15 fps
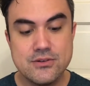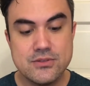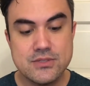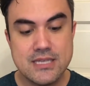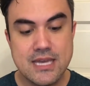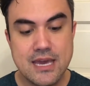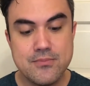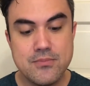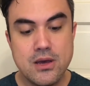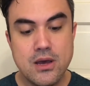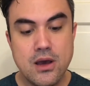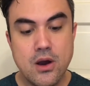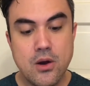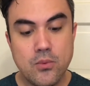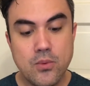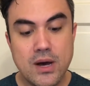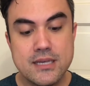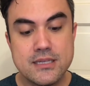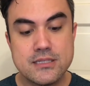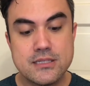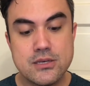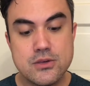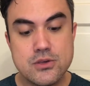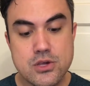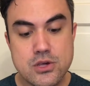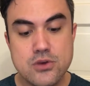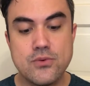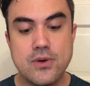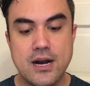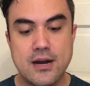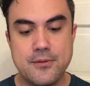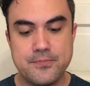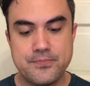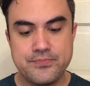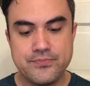whose name was Shua.